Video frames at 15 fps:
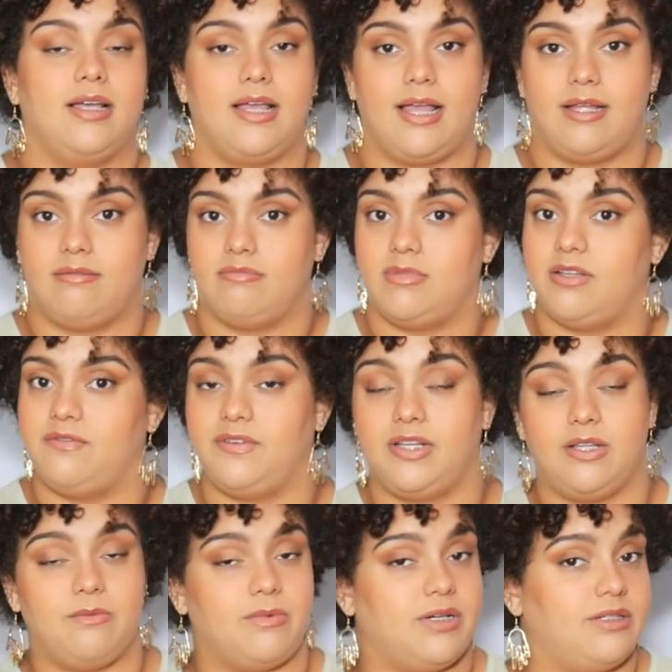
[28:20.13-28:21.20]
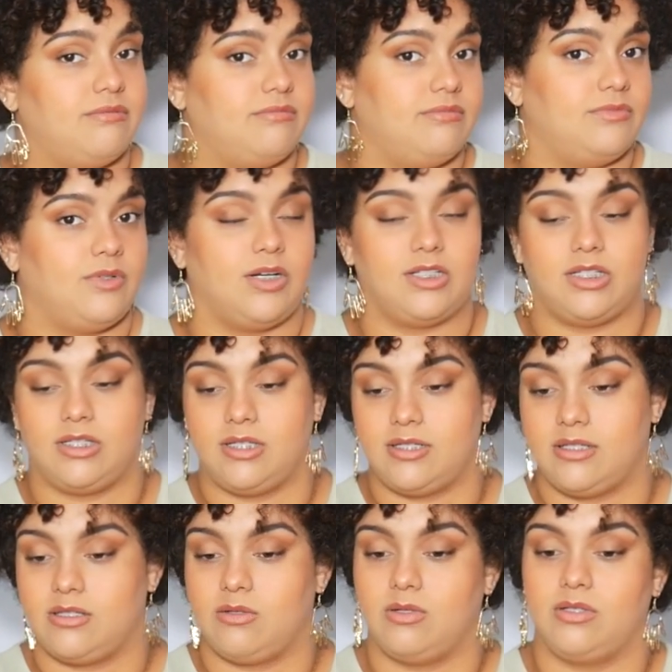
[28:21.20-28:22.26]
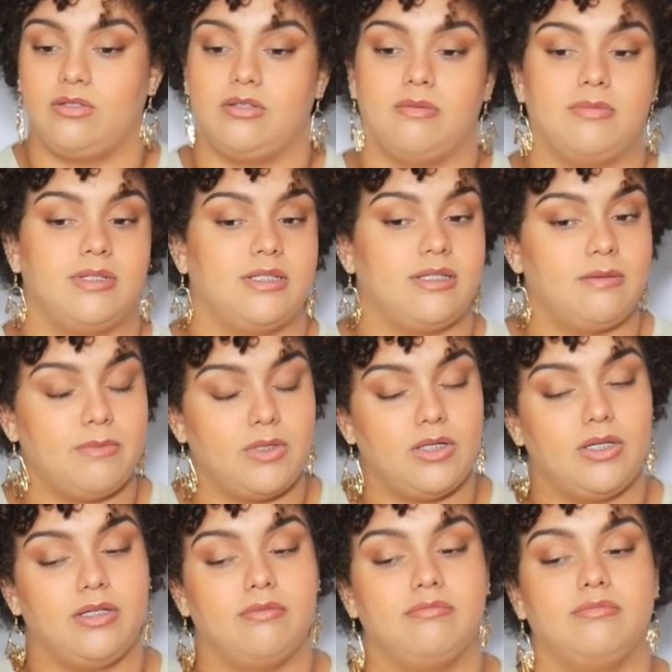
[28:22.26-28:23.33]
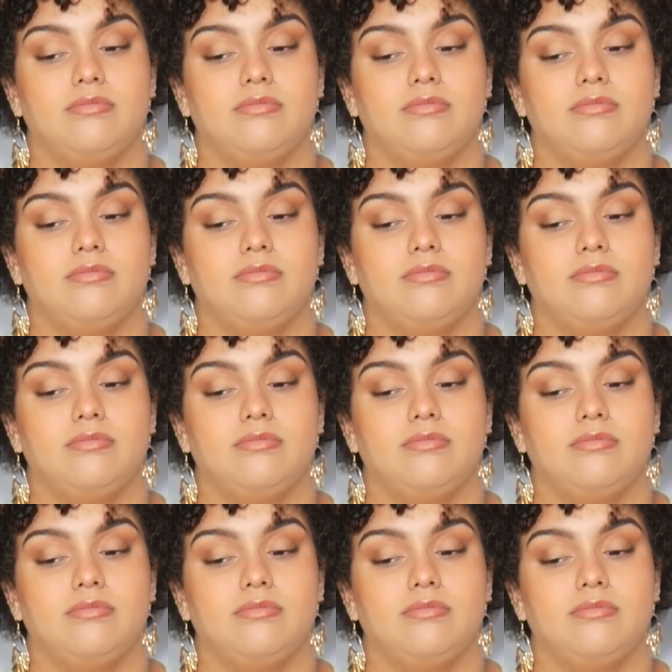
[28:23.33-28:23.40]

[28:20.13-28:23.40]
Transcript: Again, if anyone watching this is going through something similar,